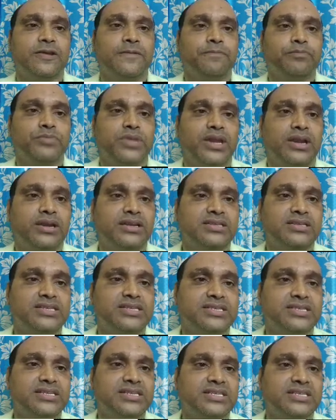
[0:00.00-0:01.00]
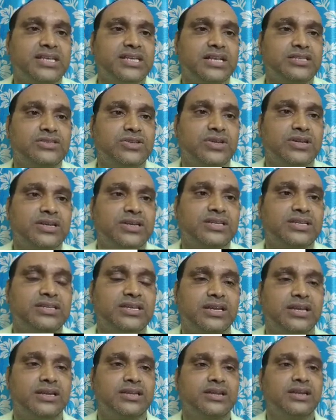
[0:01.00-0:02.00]
And since it is also
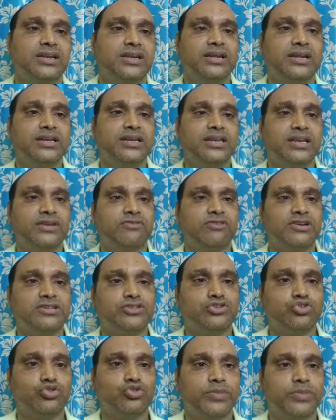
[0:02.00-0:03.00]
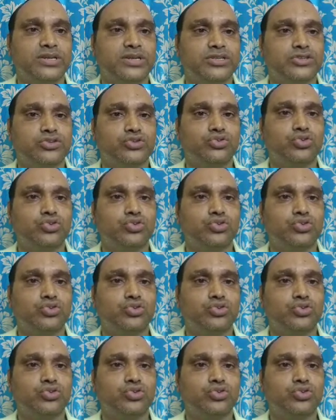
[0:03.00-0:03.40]
integer, it requires 2 bytes.